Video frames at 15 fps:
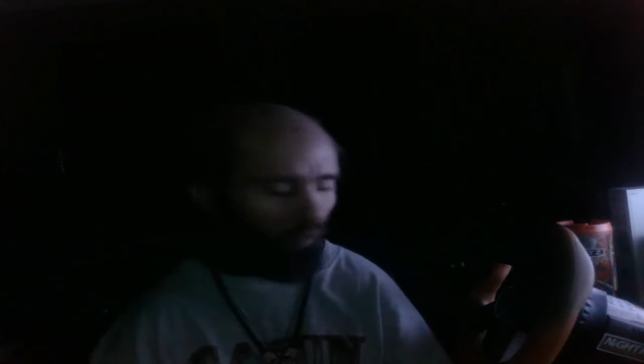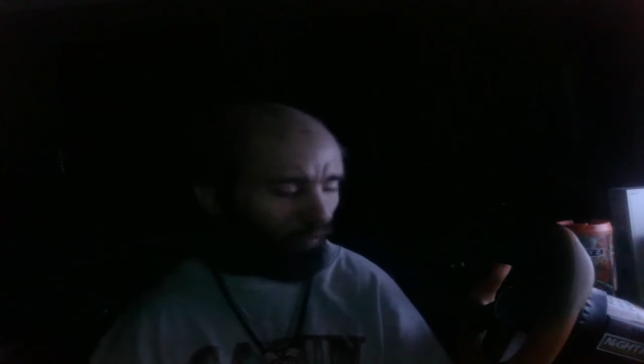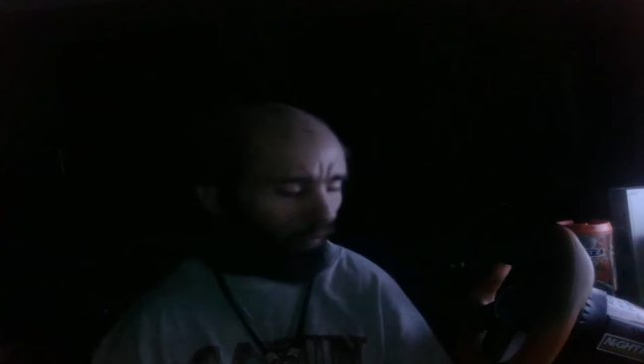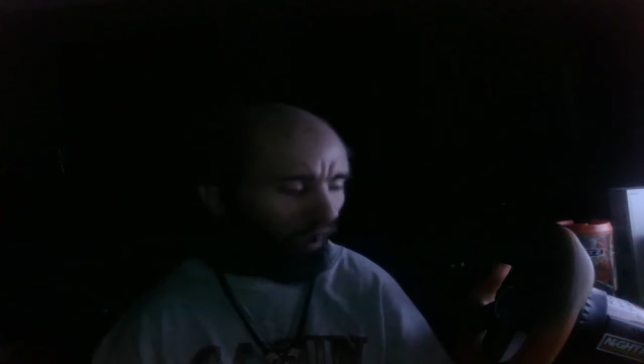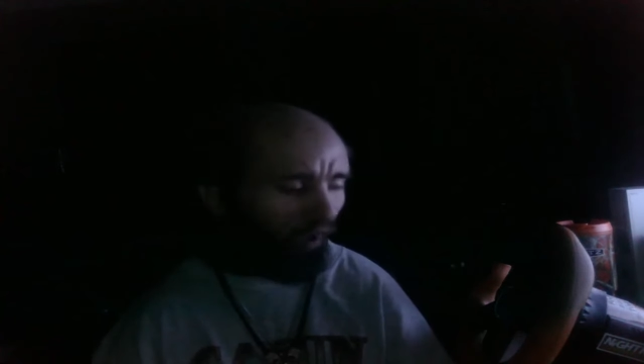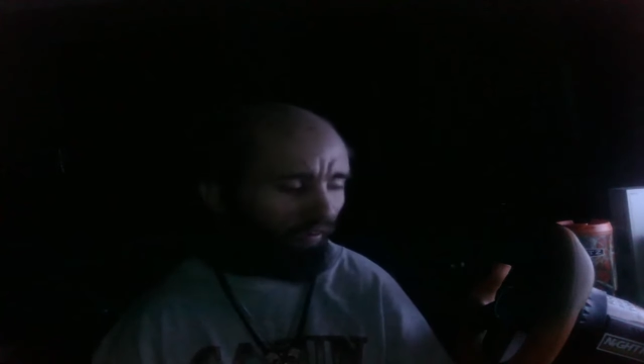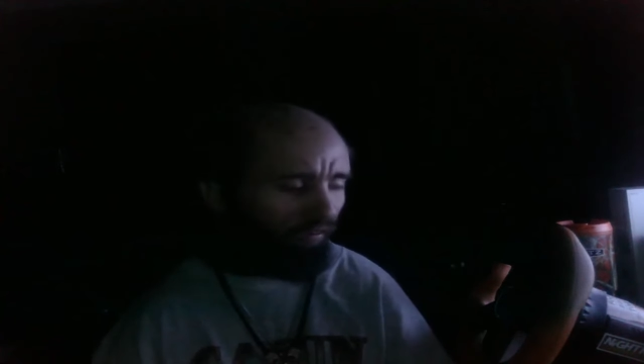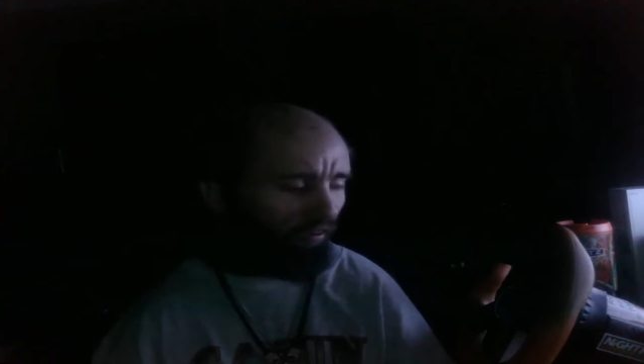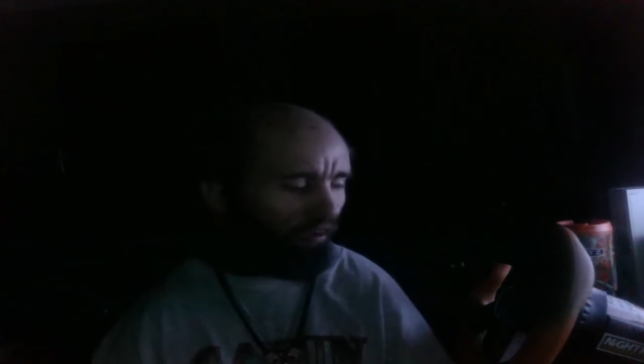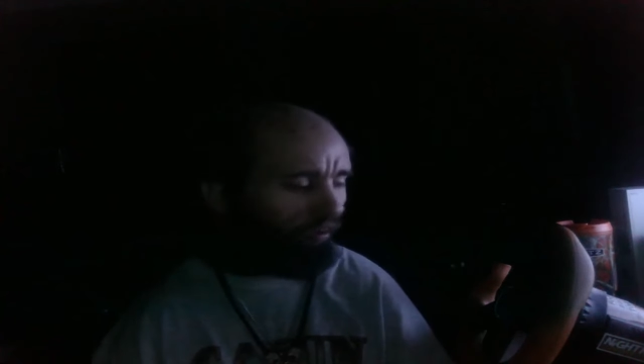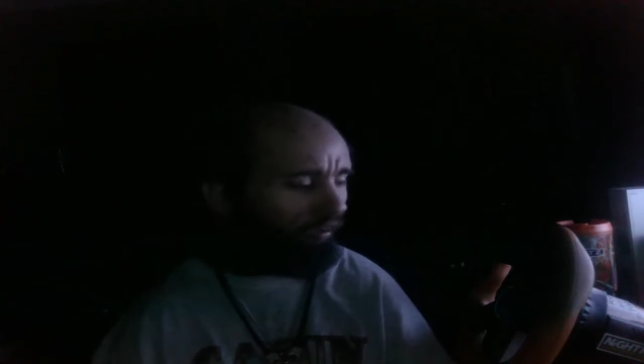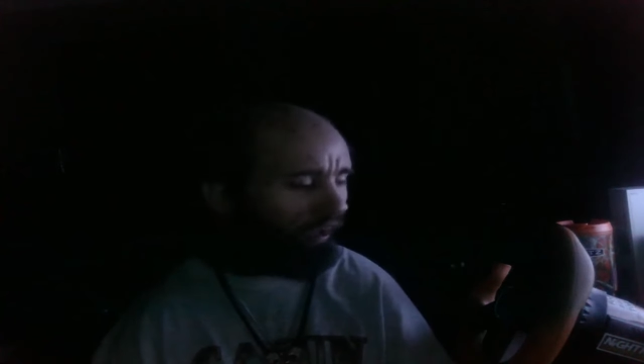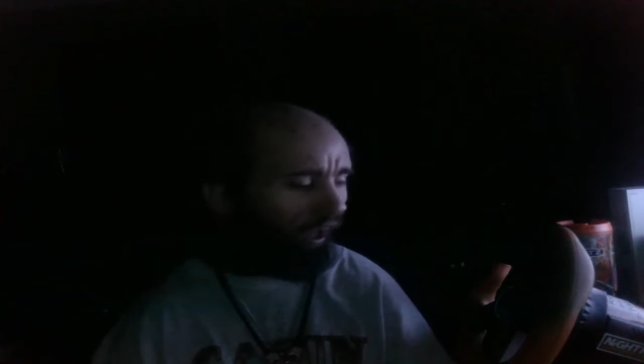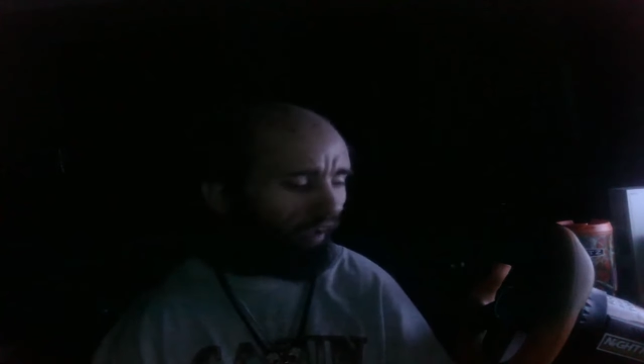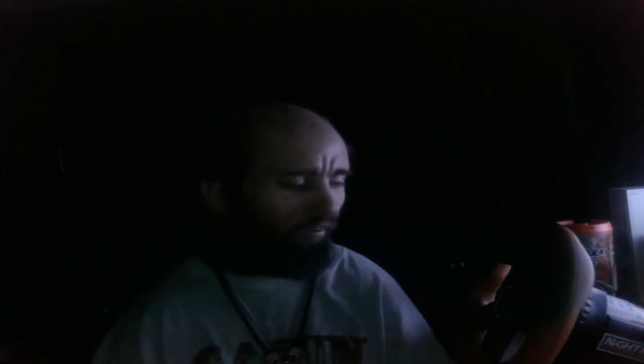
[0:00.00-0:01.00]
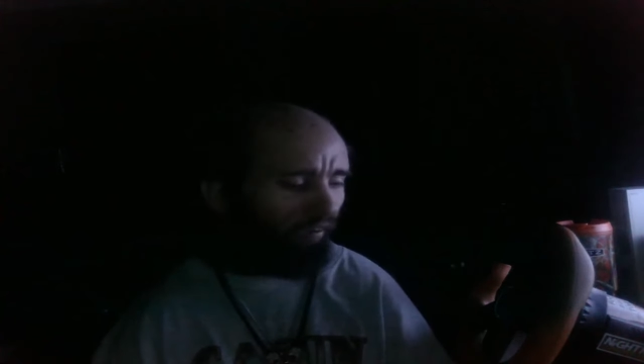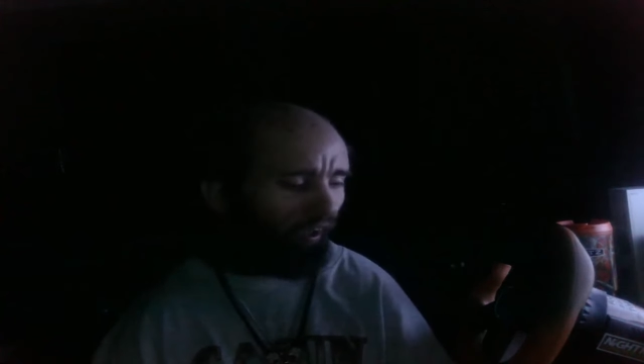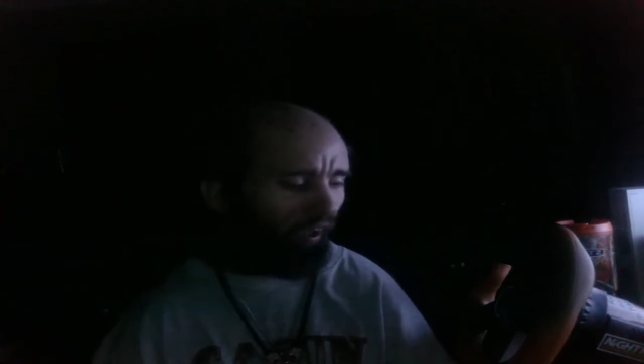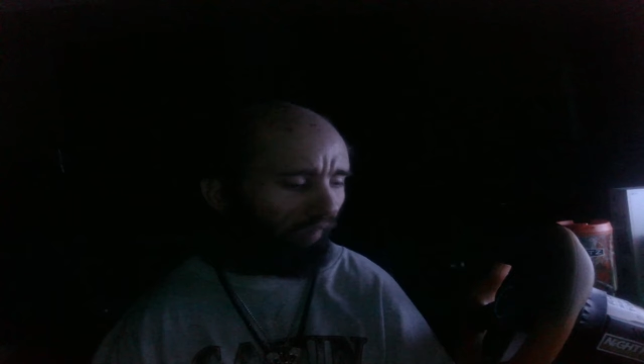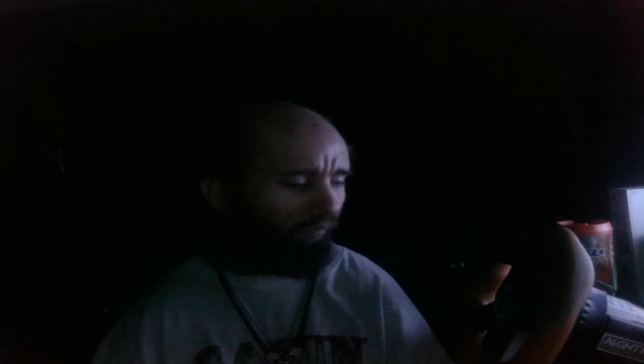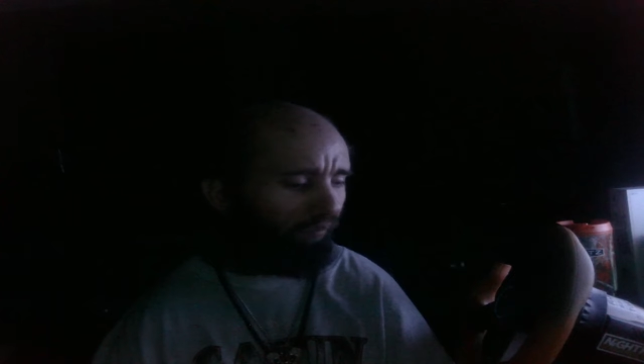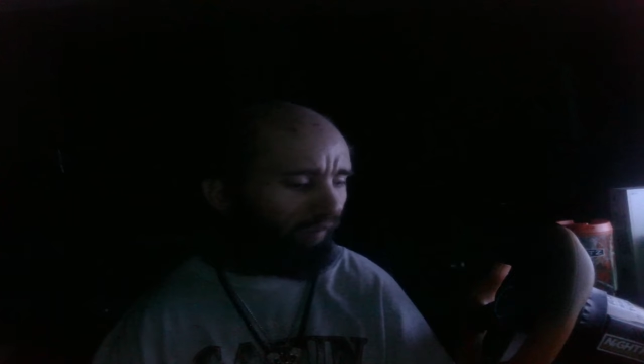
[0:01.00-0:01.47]
watching you guys
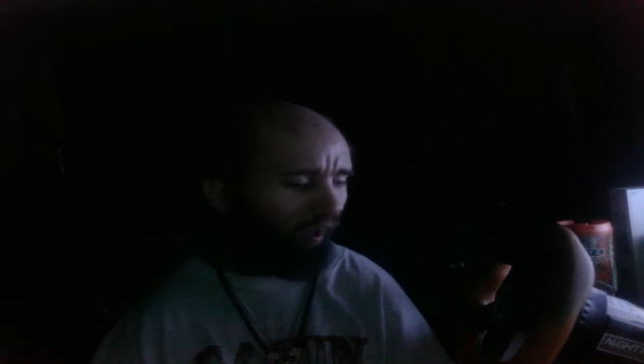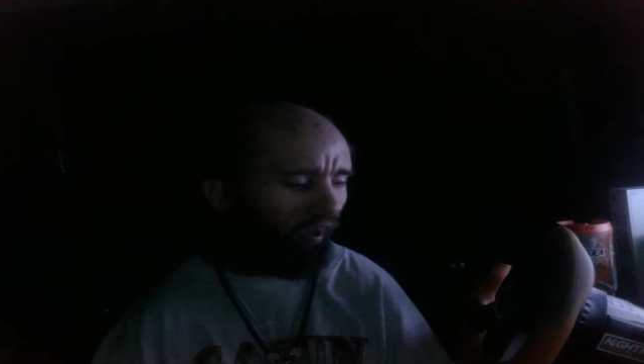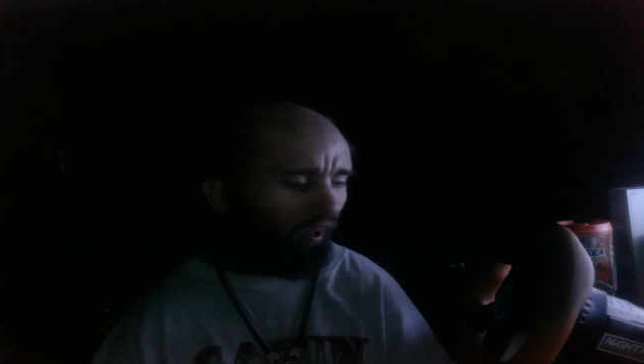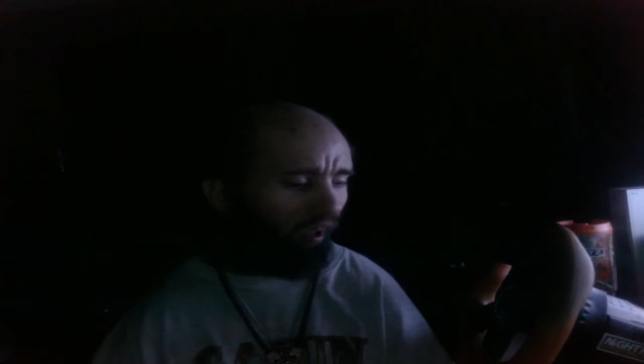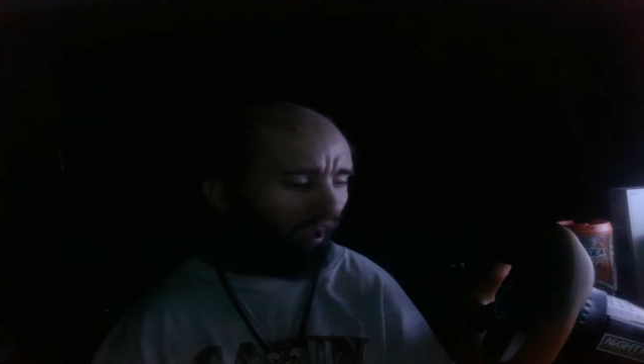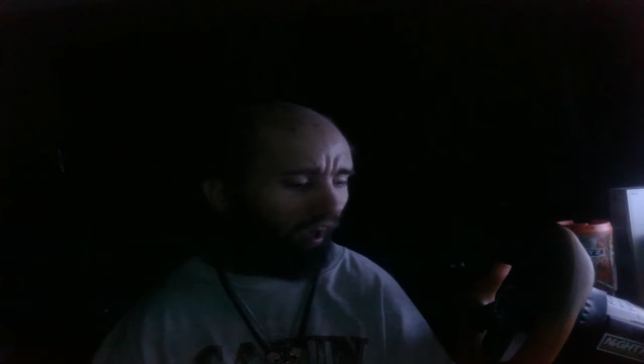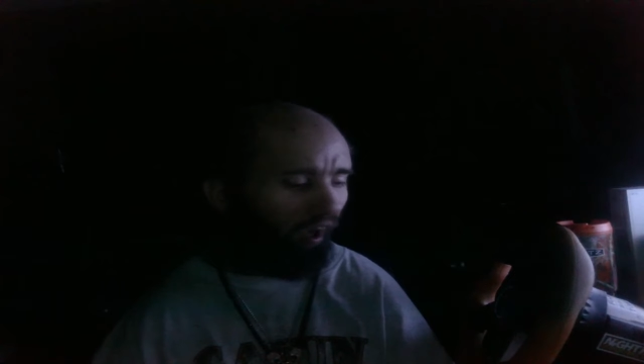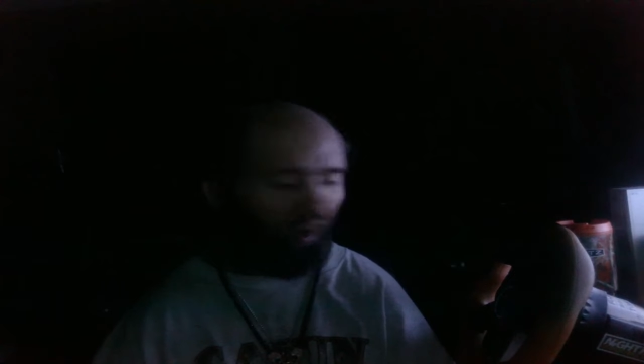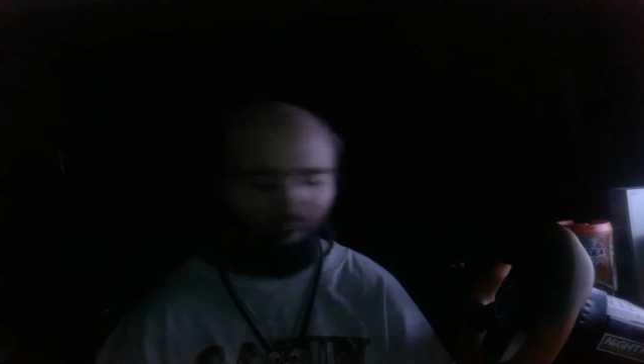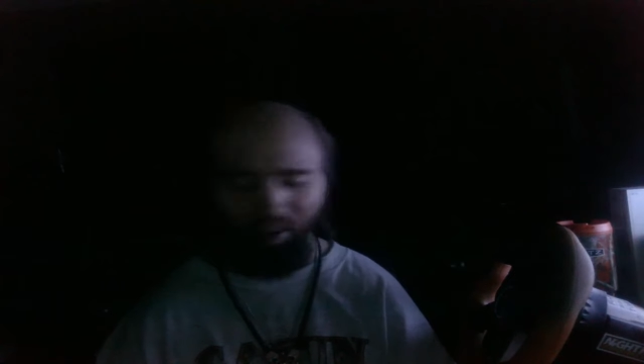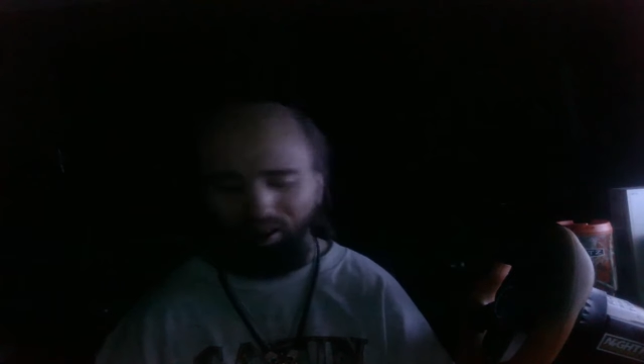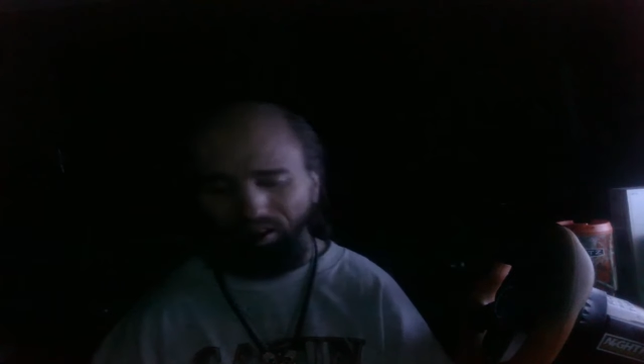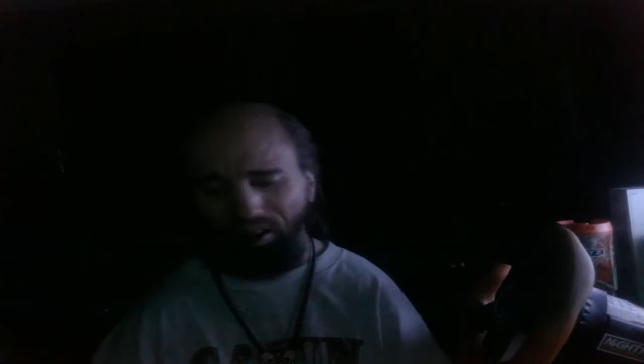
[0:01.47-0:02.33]
like a fucking hawk.